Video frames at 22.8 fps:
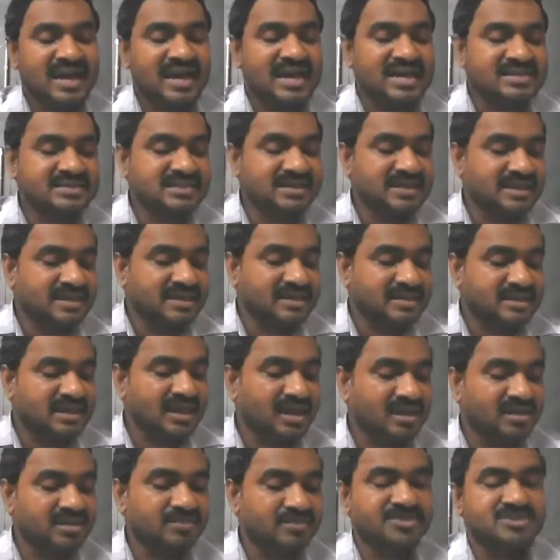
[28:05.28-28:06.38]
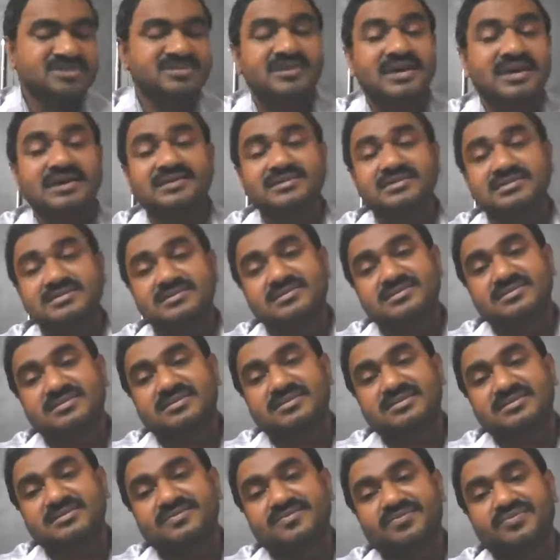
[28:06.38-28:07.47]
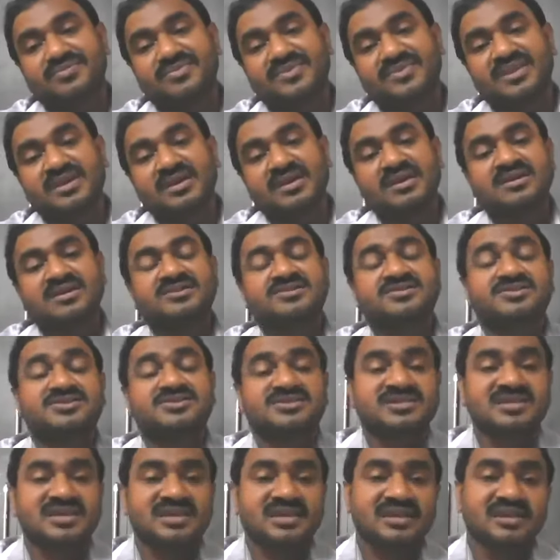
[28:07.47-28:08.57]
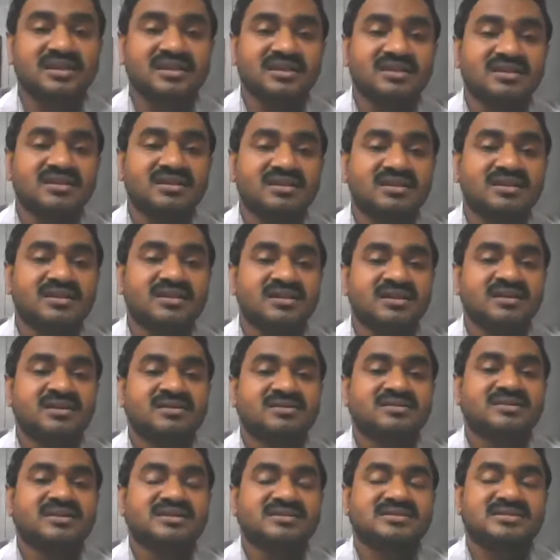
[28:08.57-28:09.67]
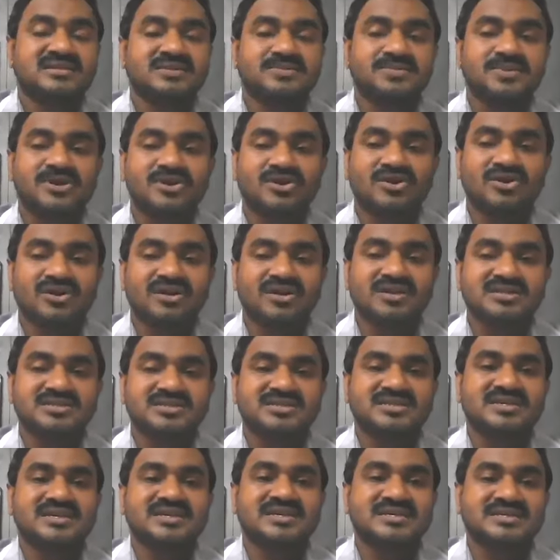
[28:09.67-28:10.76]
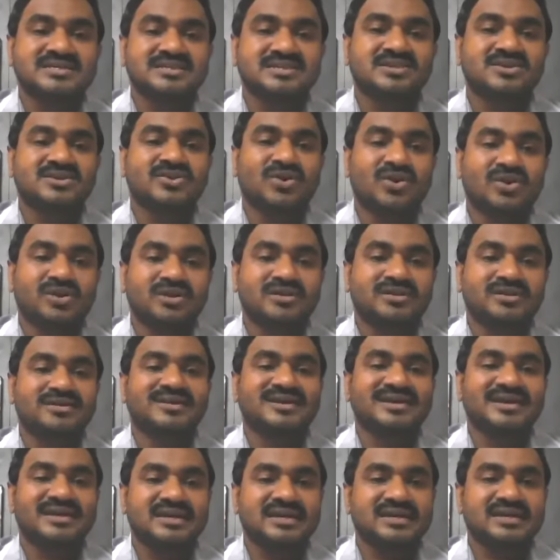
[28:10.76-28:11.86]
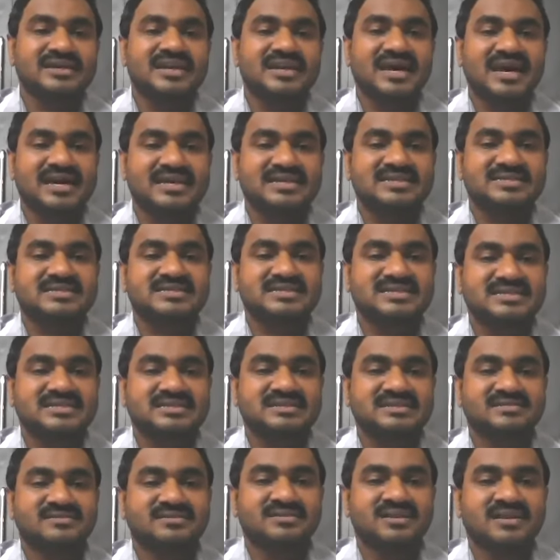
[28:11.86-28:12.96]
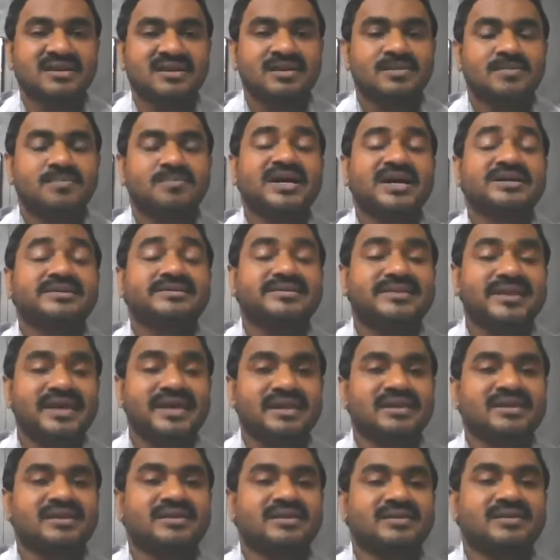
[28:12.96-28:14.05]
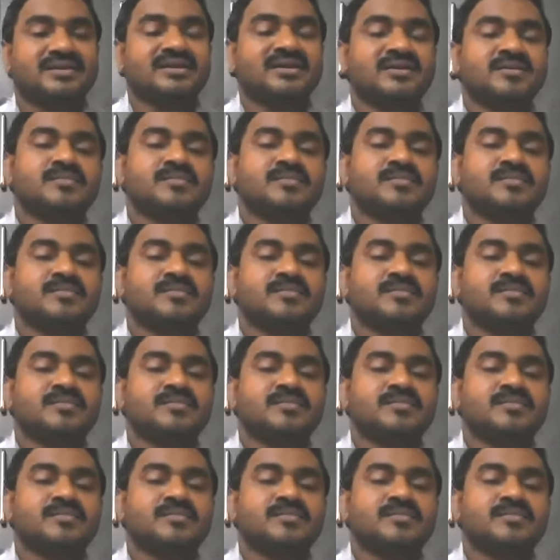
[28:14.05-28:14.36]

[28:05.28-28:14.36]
as an autonomous science? Still, the semiology is not recognized. By then,